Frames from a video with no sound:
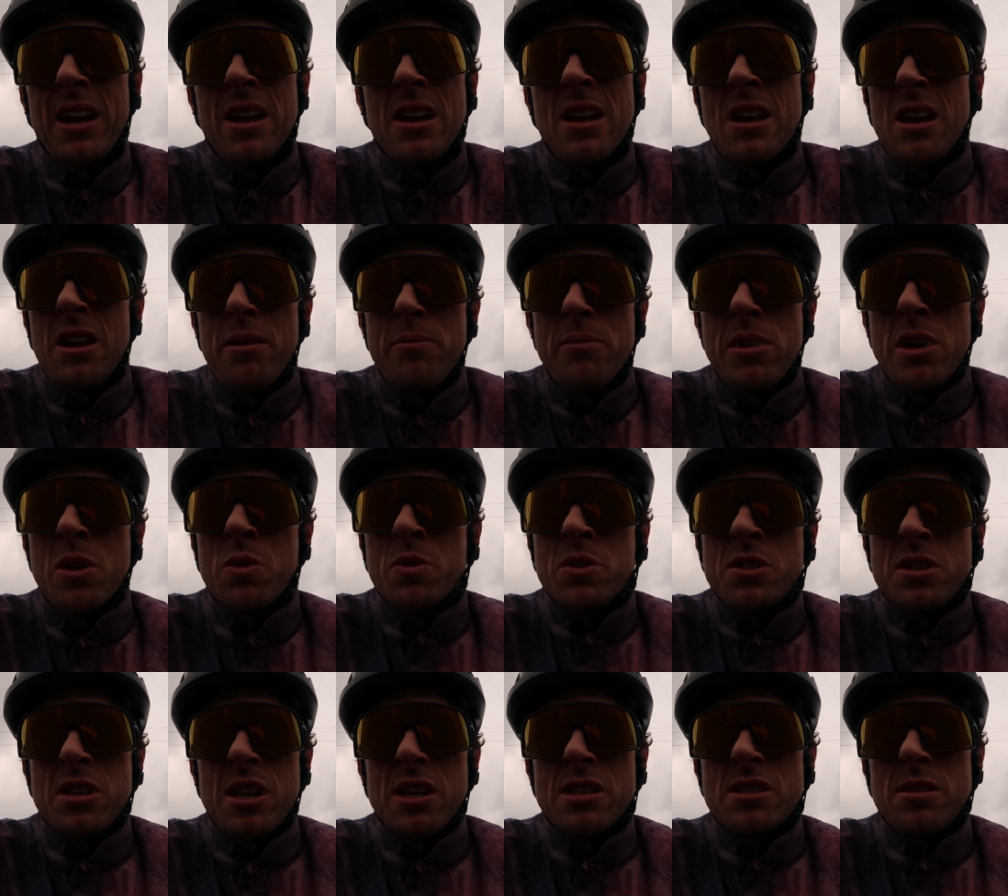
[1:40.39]
The
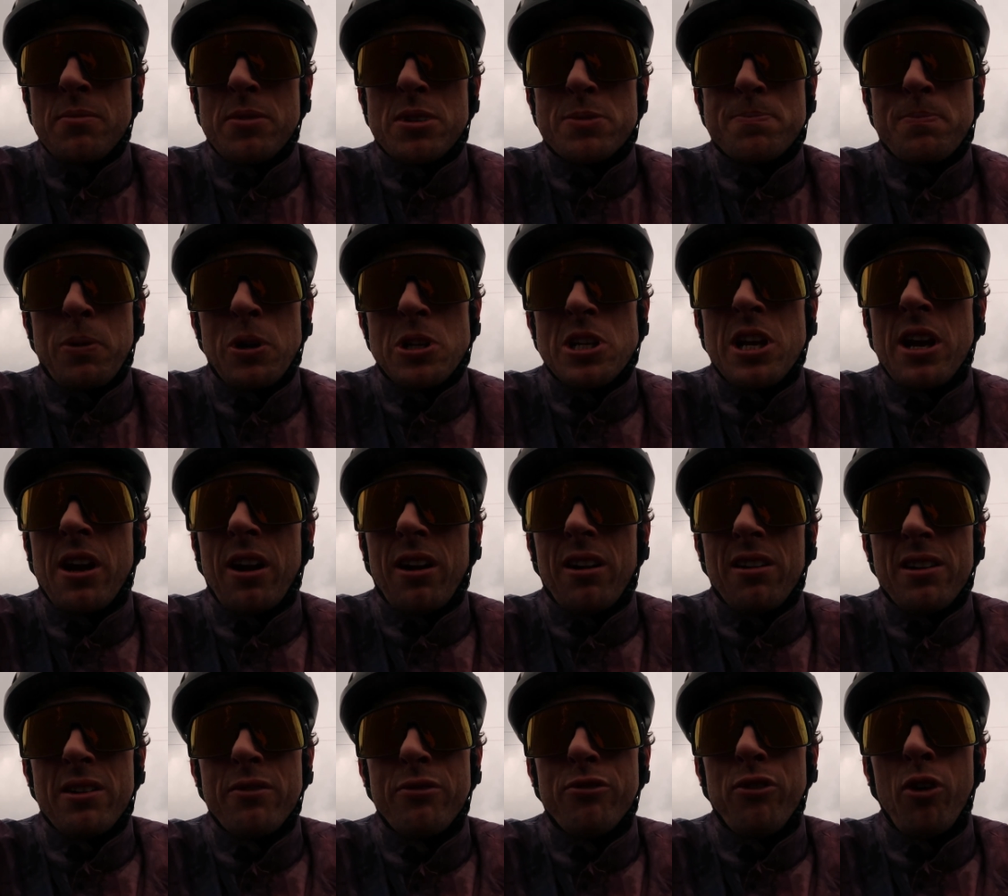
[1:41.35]
immune system is
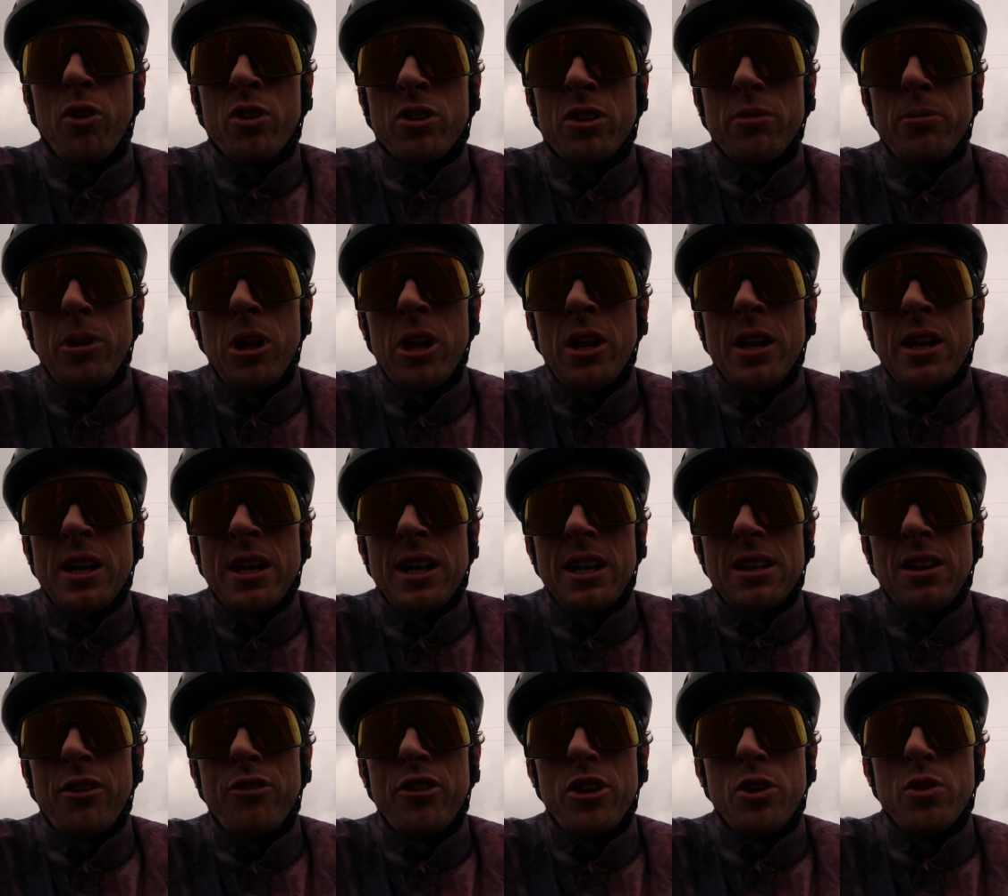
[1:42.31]
particularly vulnerable
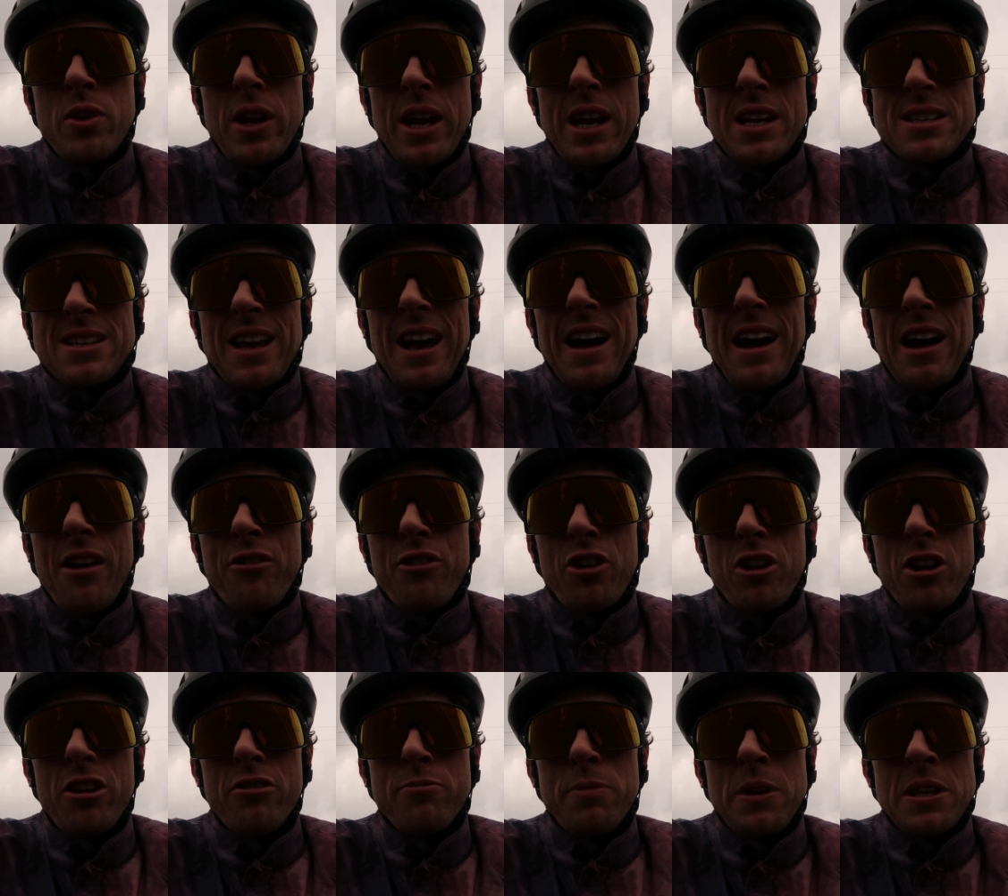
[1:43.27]
in the few days
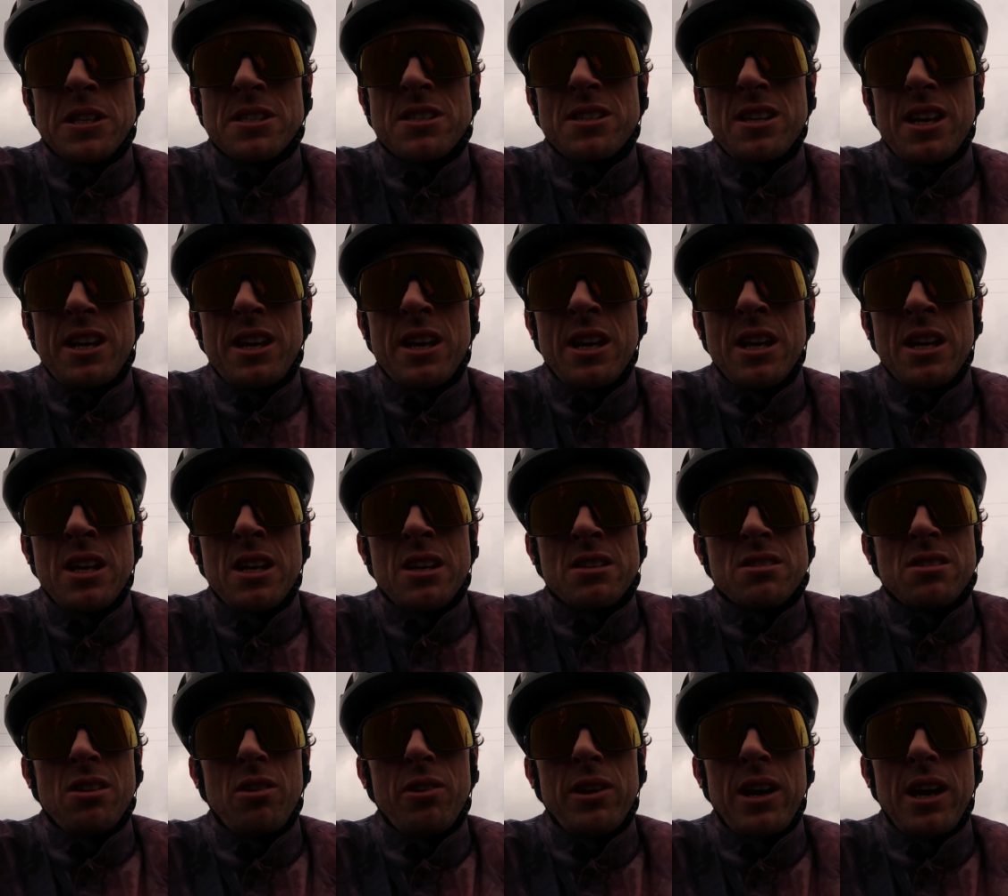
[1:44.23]
after you've been sick,
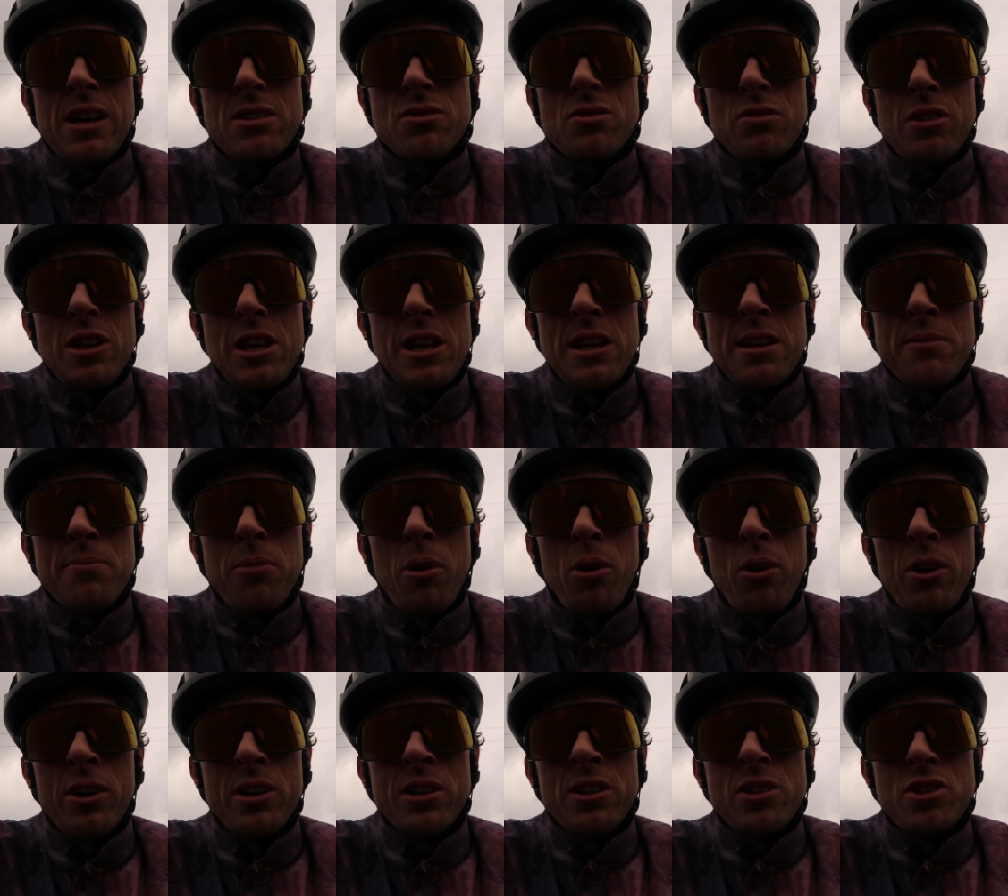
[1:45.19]
so yeah, it's really
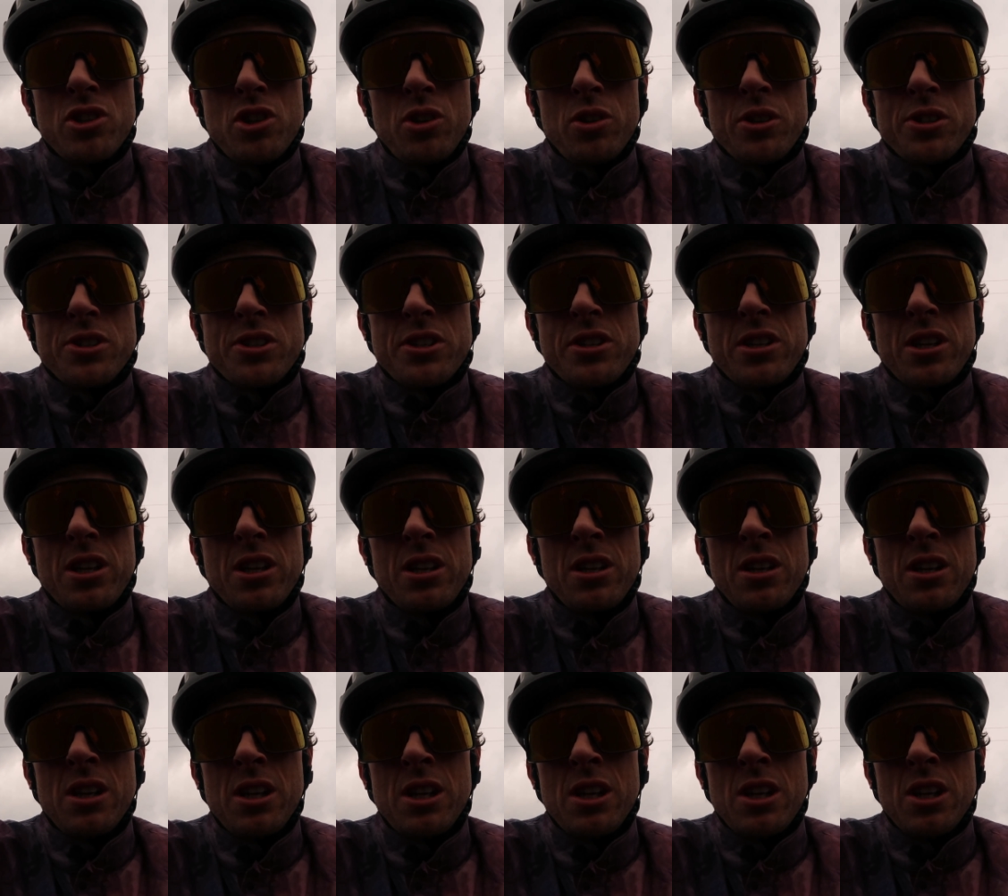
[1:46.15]
important to just
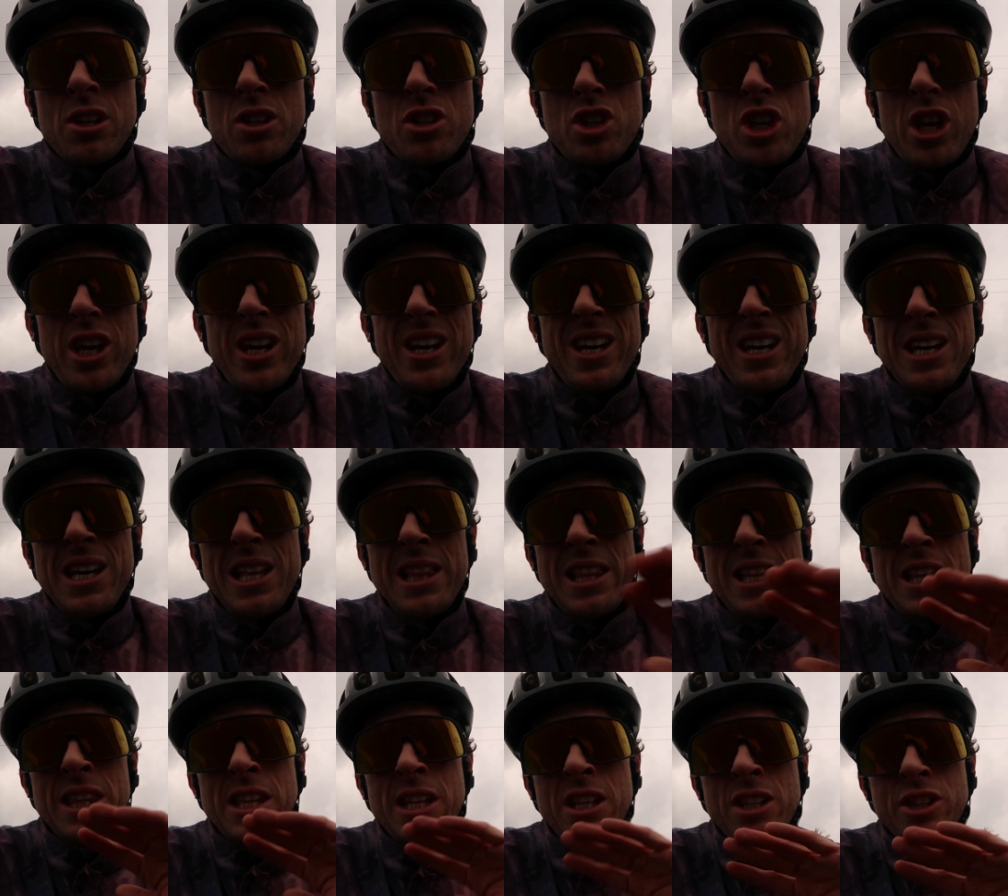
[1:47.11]

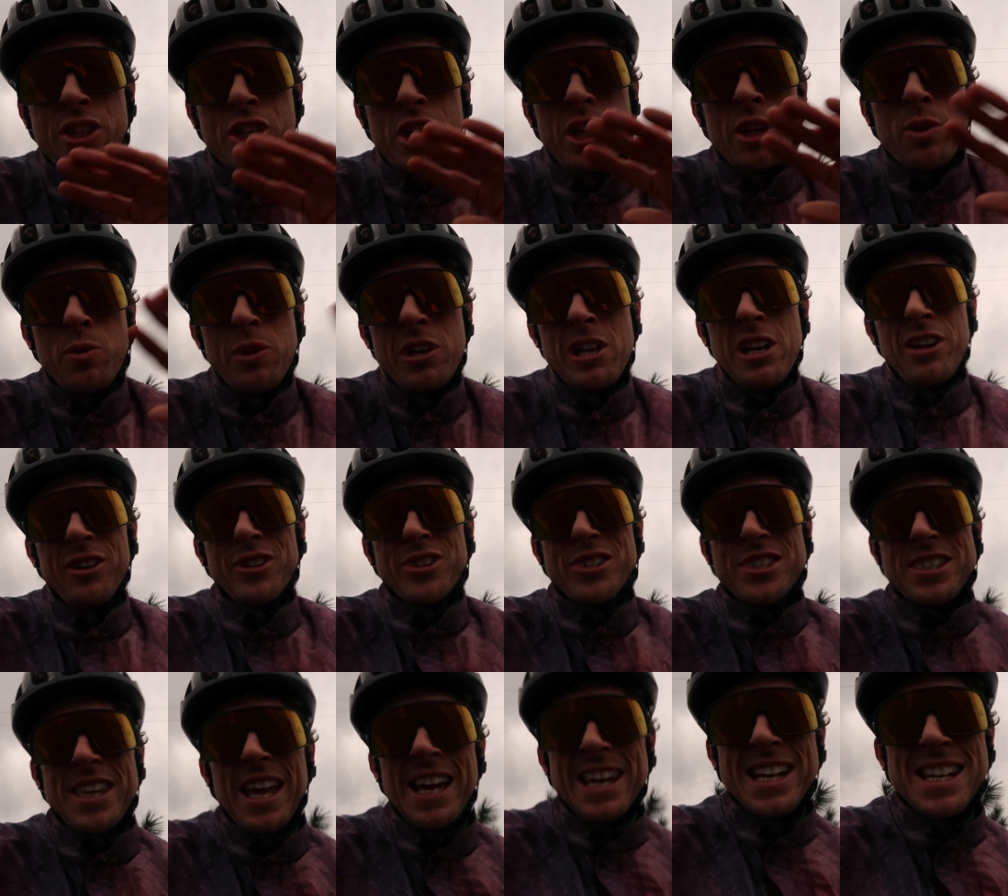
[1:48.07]
chill and tranquilo.
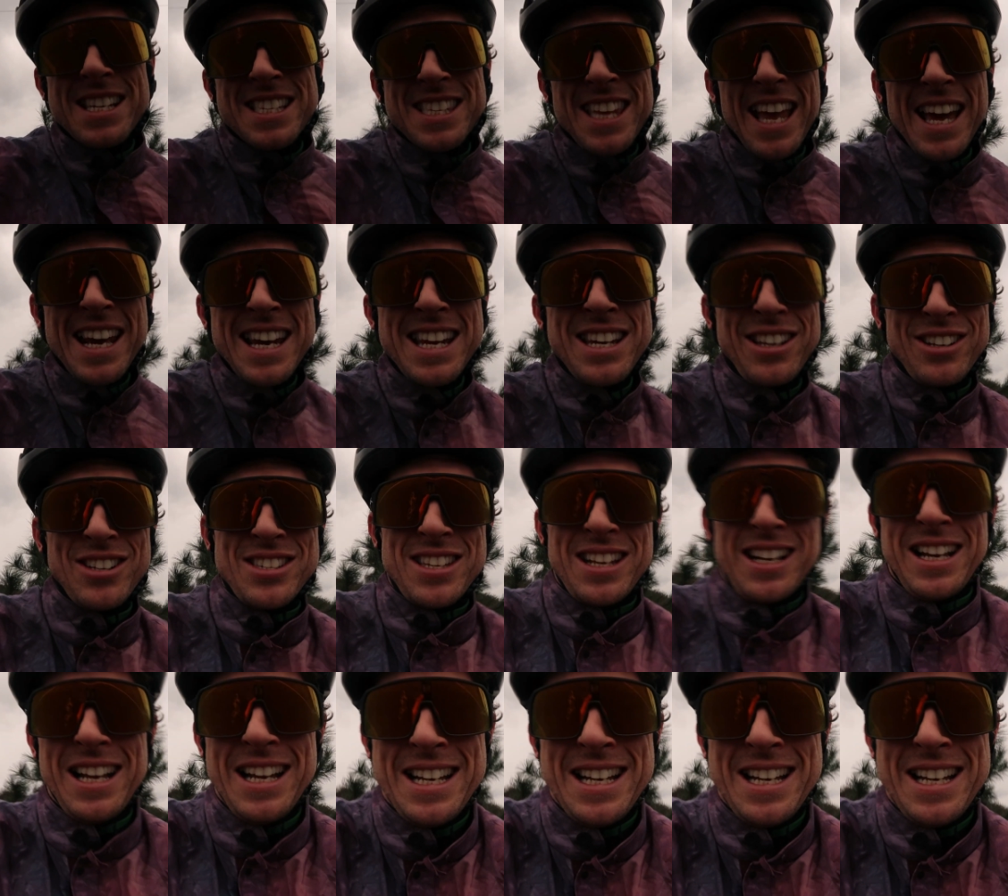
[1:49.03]
Steady, steady does it,